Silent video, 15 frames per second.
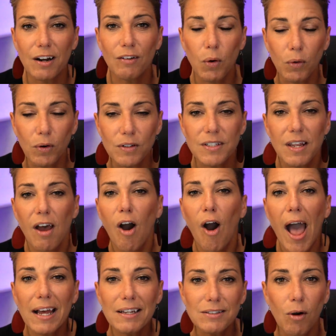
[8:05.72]
of course,
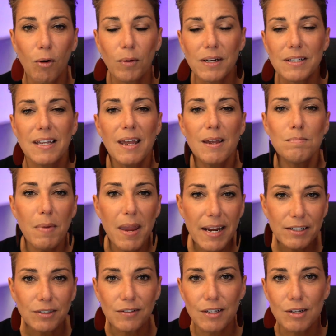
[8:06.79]
as always, make
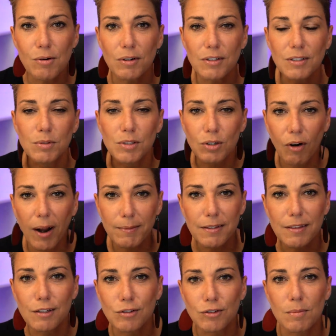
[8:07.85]
sure that you are subscribed to
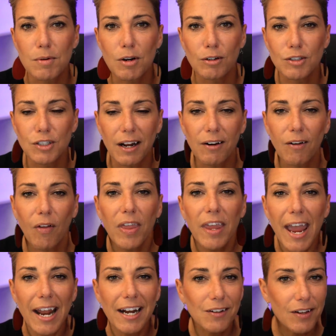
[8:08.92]
the StreamYard channel
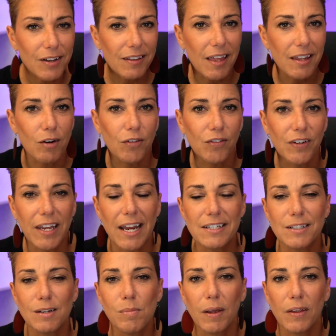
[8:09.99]
and click on that
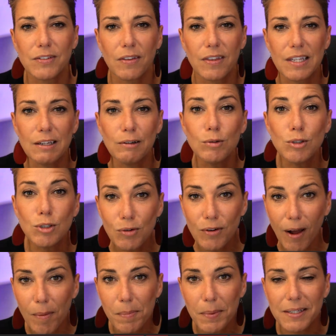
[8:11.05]
notification notification bell so that you do
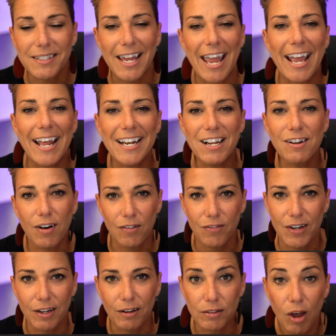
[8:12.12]
not miss any of our
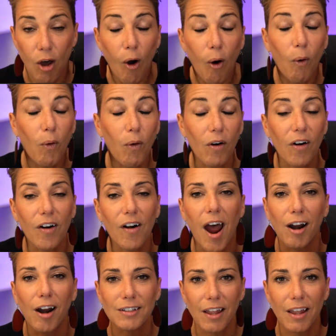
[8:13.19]
videos or
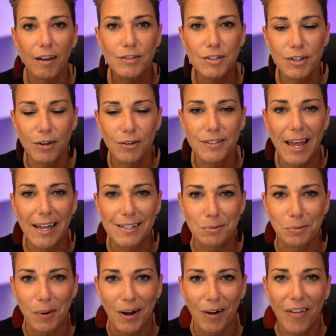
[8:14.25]
our live shows
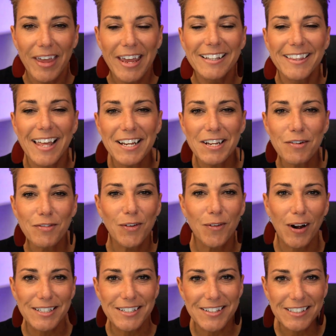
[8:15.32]
as well. Thank you for
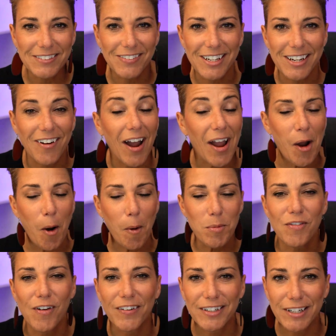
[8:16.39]
watching this video. I hope you
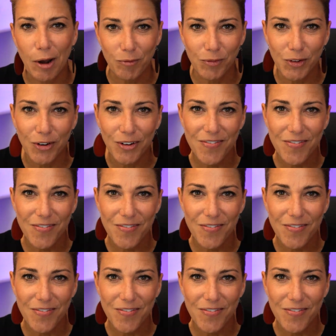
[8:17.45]
found it helpful.